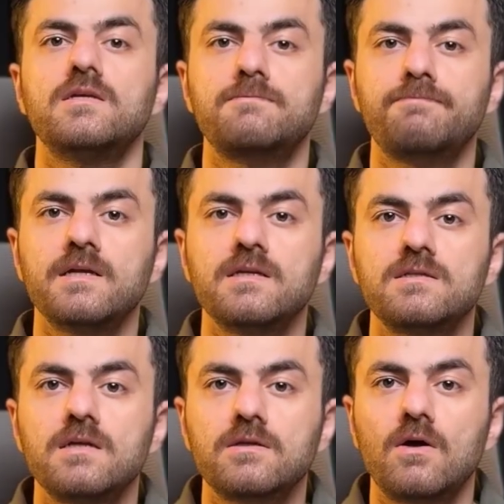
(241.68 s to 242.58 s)
spread is
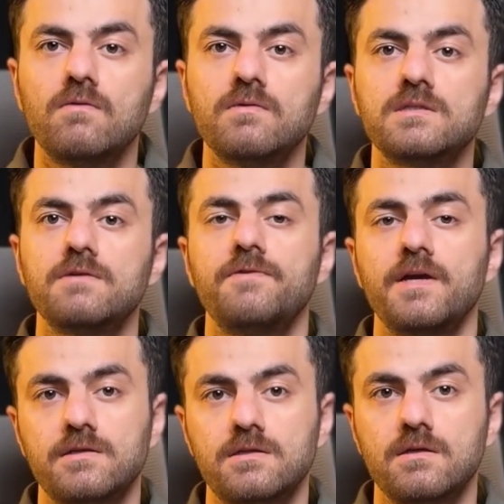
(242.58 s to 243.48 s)
not always
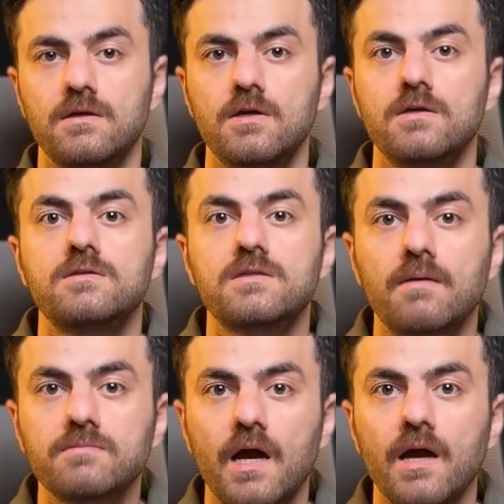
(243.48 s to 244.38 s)
fixed.
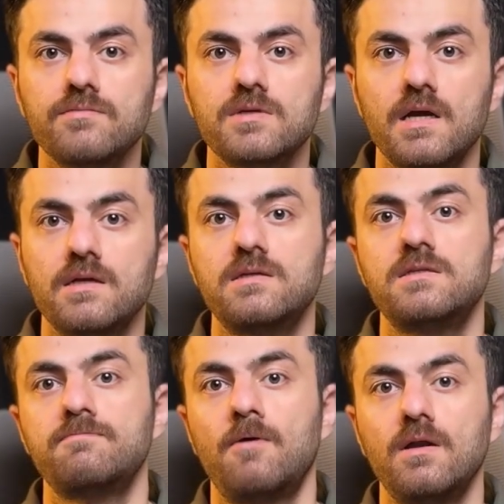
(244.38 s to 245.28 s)
Sometimes it's
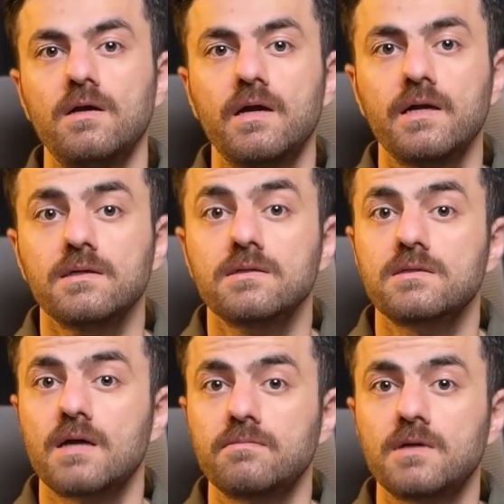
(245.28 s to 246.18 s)
smaller and
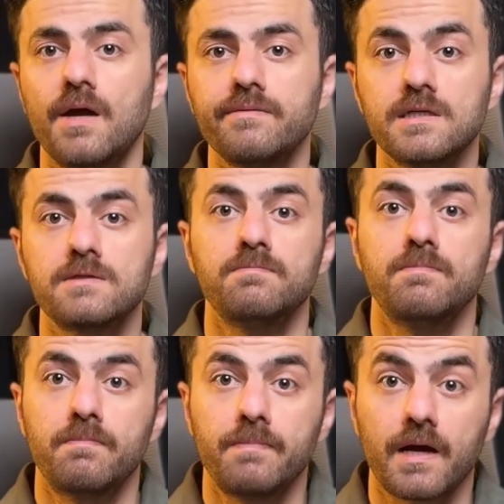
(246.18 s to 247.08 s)
sometimes it's
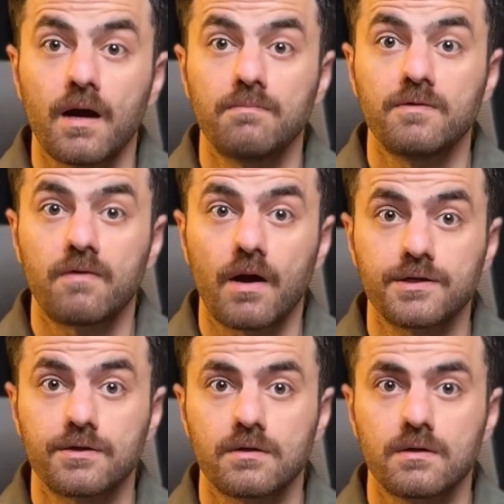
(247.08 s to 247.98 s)
become wider.